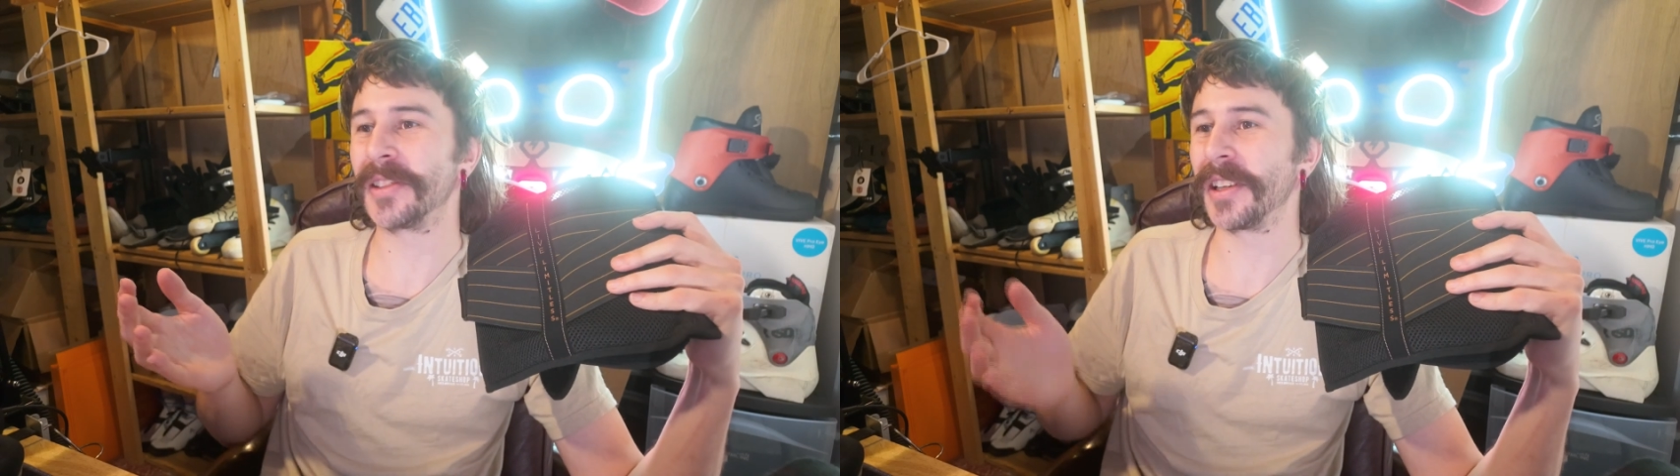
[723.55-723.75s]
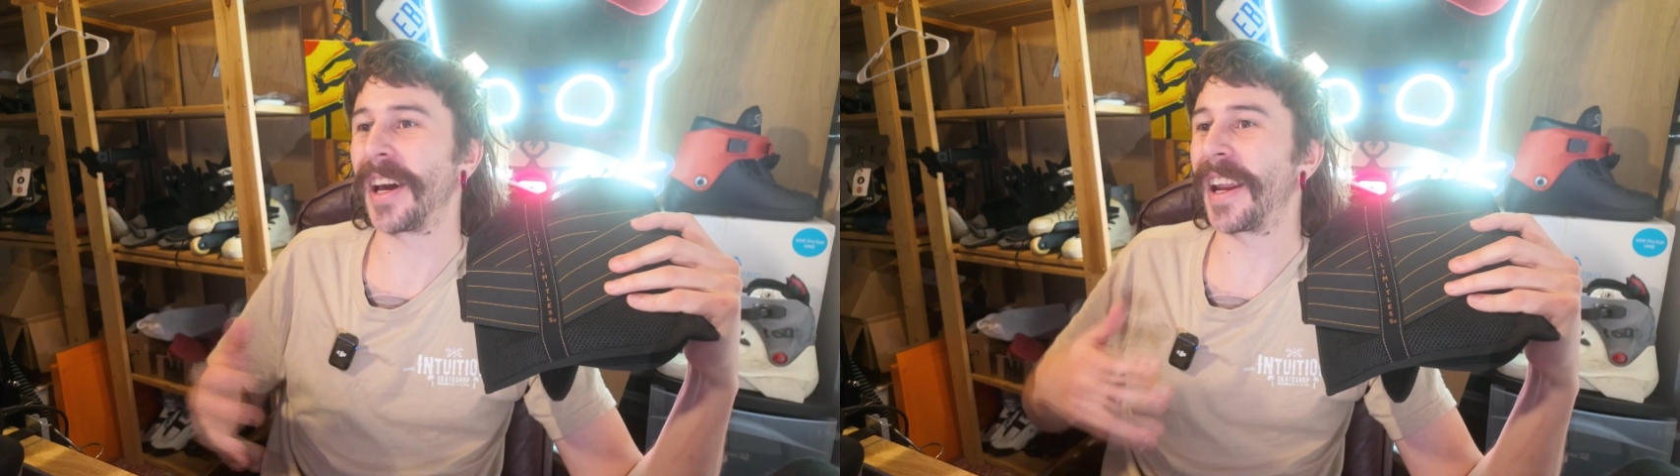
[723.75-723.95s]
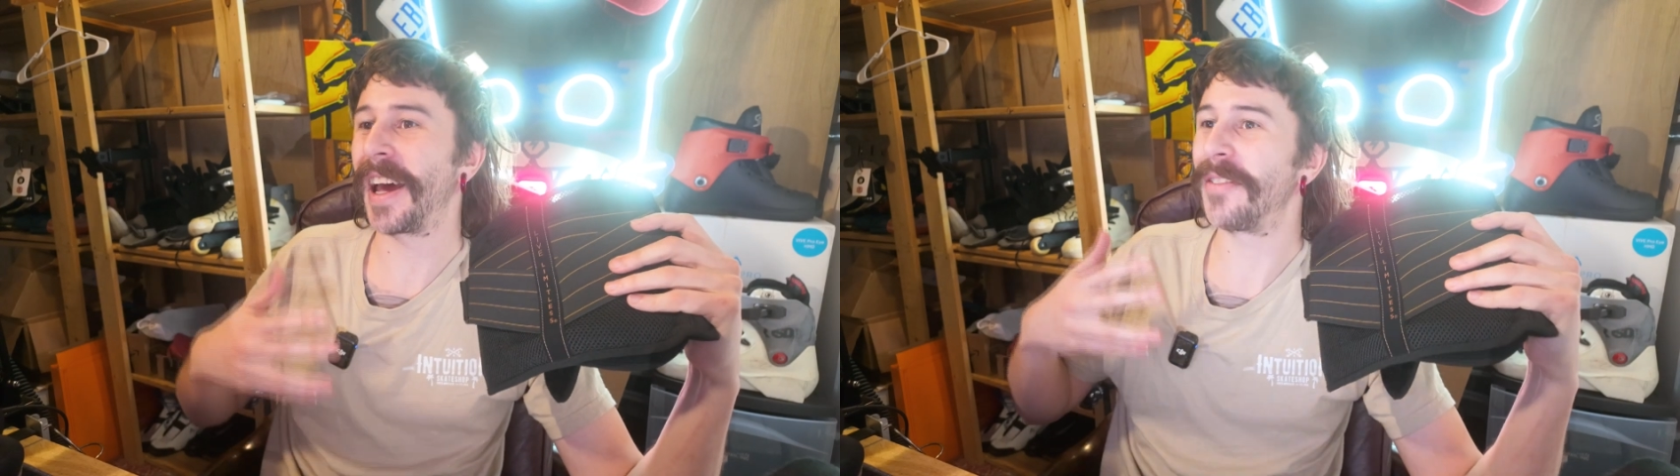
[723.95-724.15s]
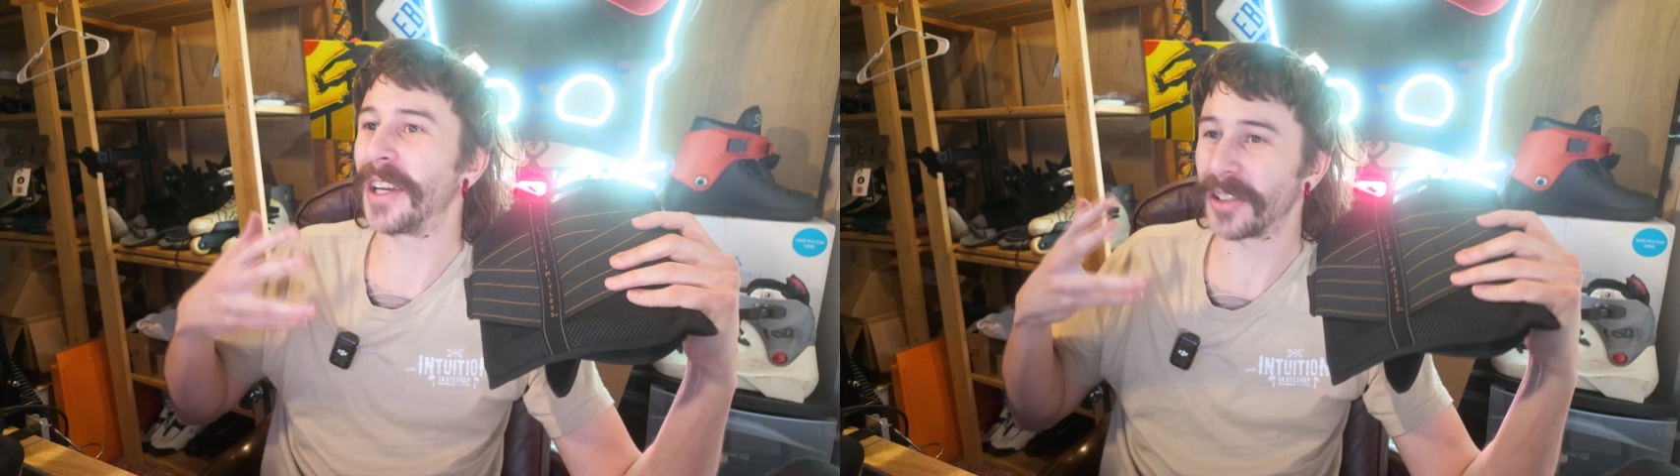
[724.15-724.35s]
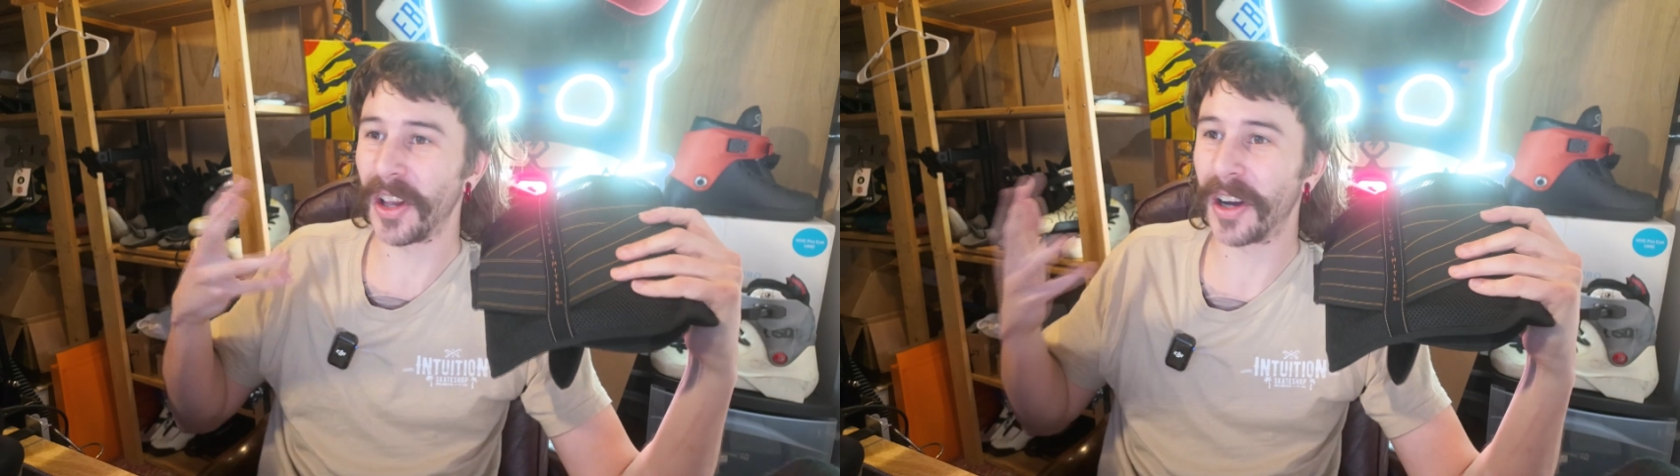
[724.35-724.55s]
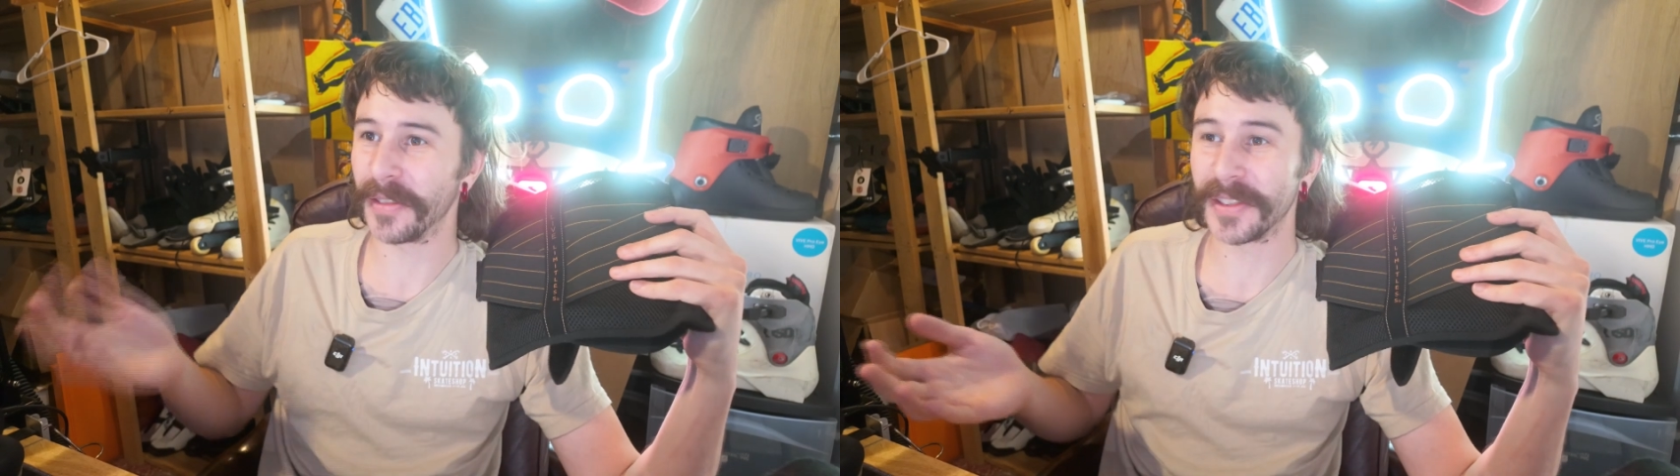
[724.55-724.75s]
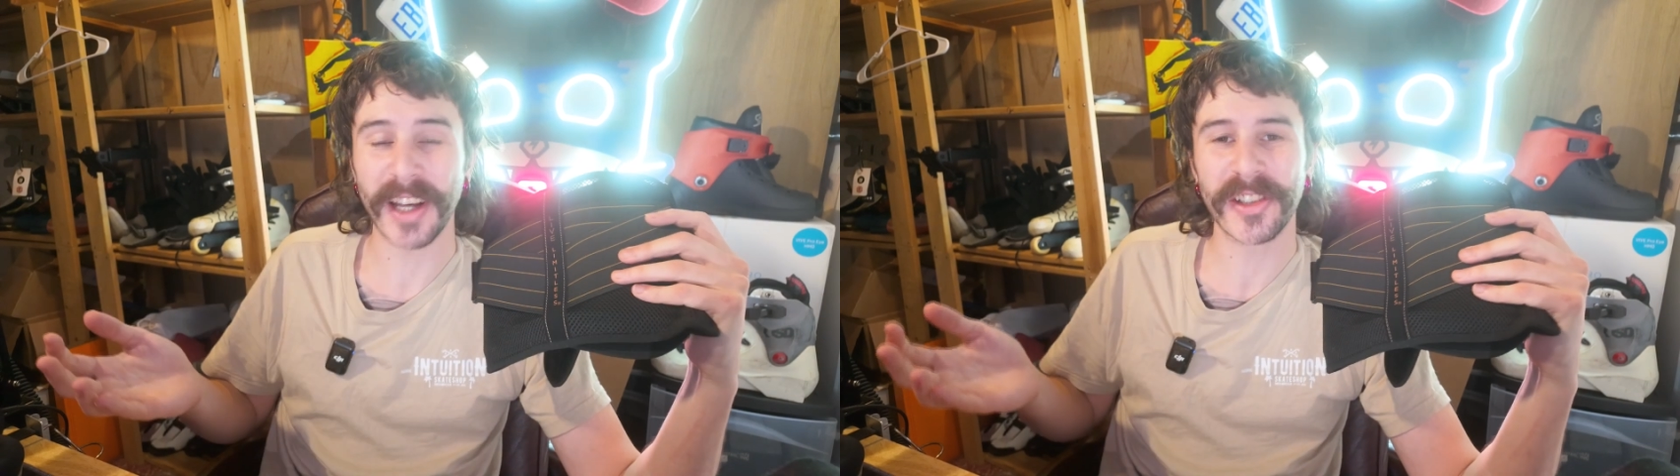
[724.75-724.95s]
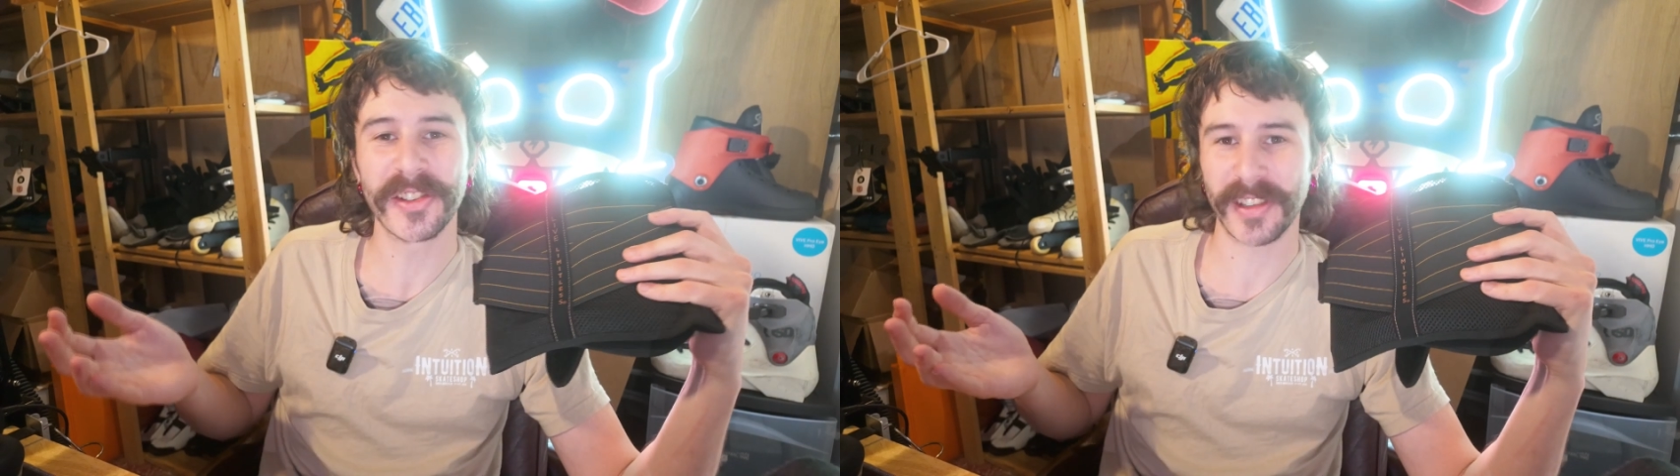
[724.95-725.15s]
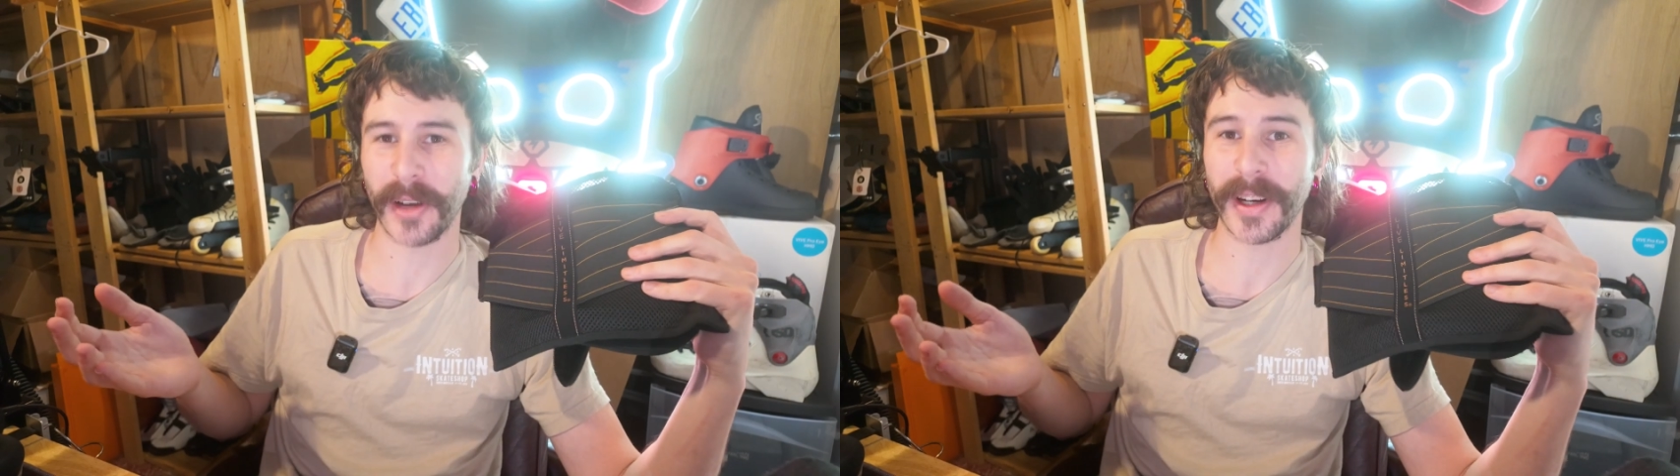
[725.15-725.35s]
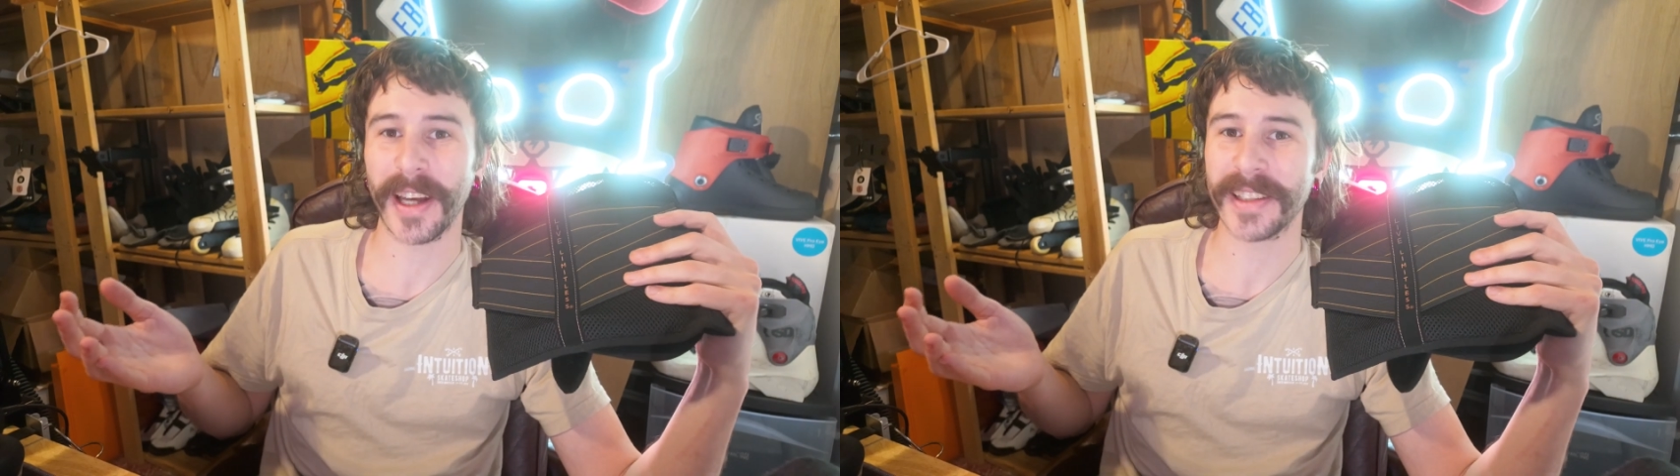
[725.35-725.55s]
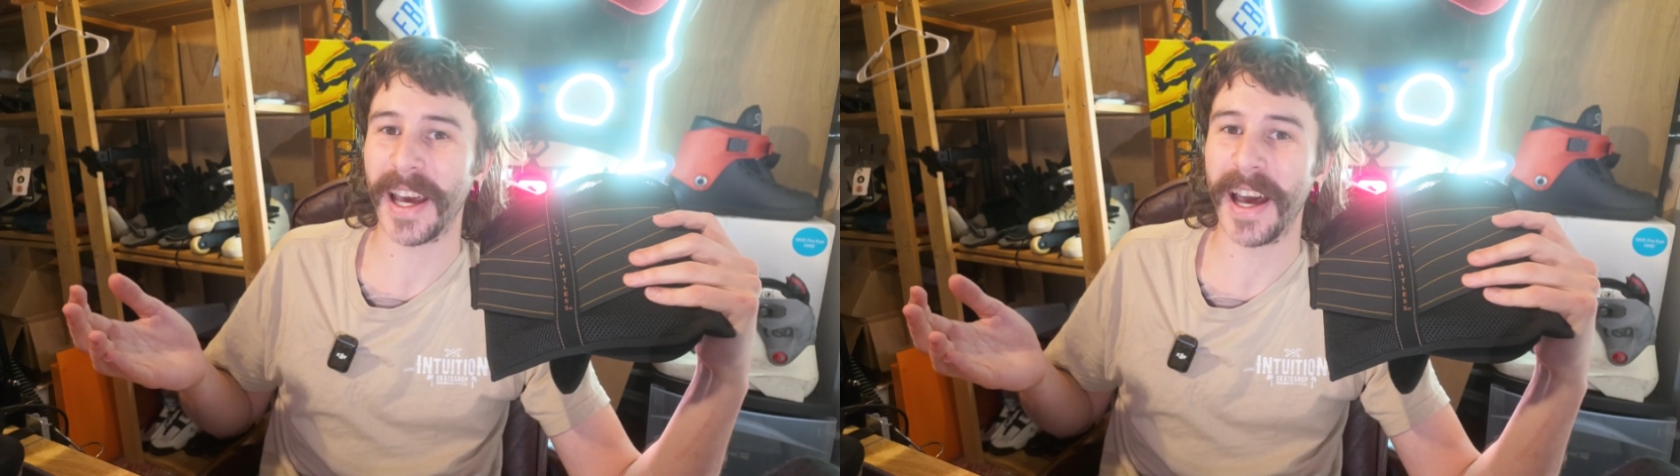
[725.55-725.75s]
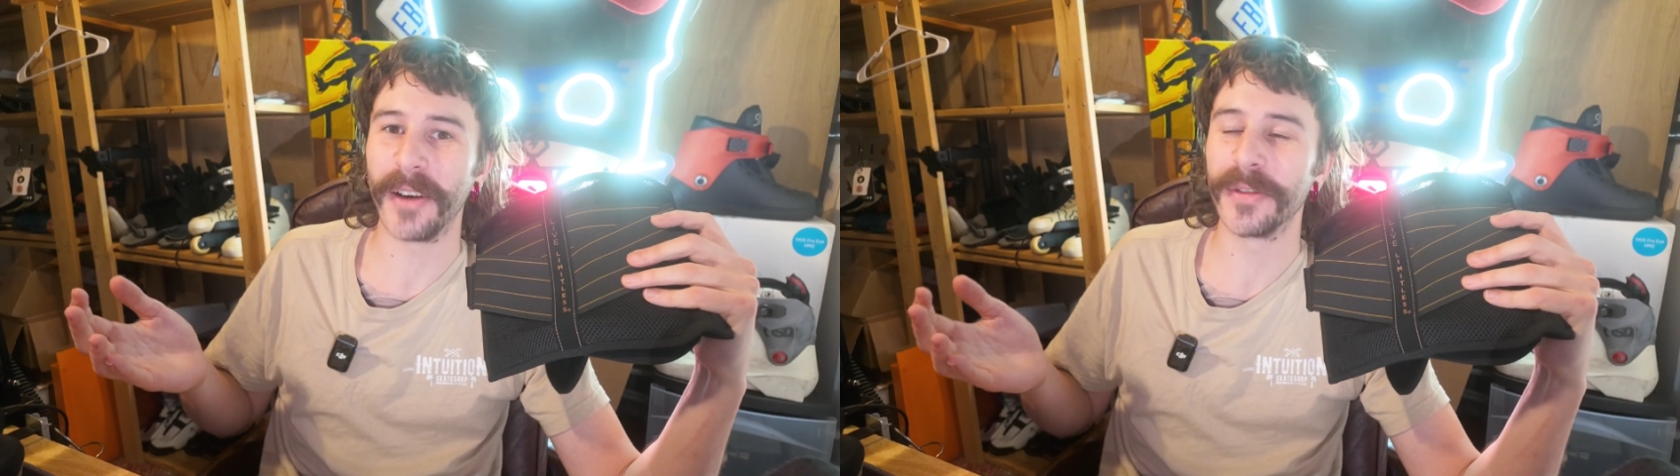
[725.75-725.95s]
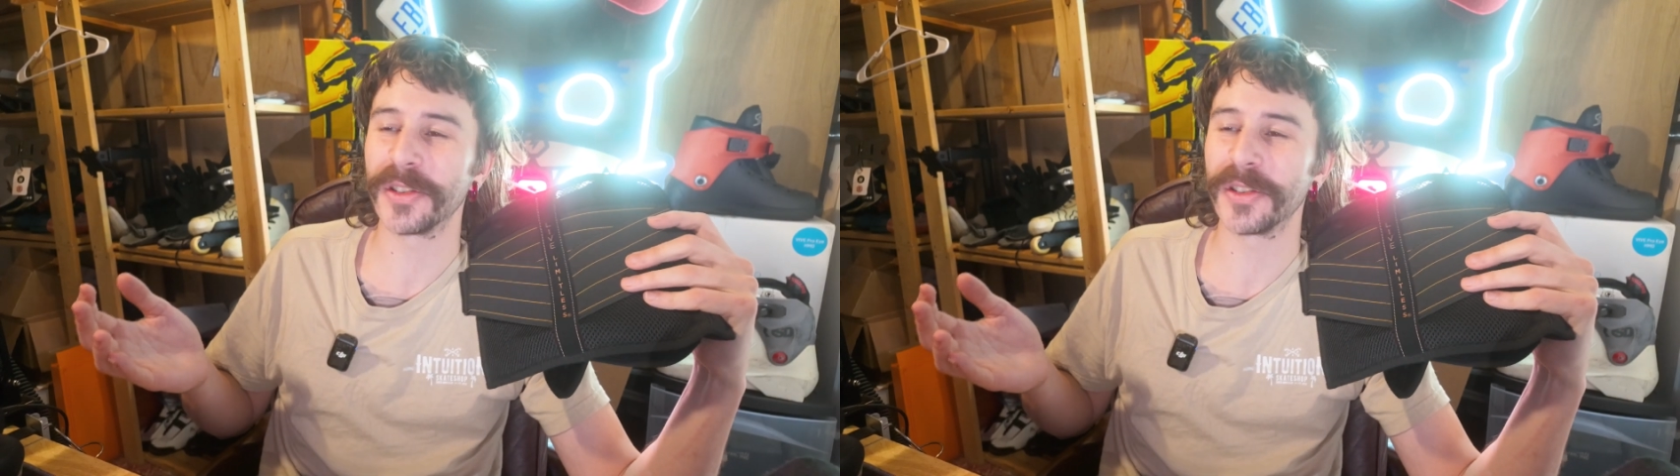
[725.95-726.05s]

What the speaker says: to not have as long of sessions as I would like to have.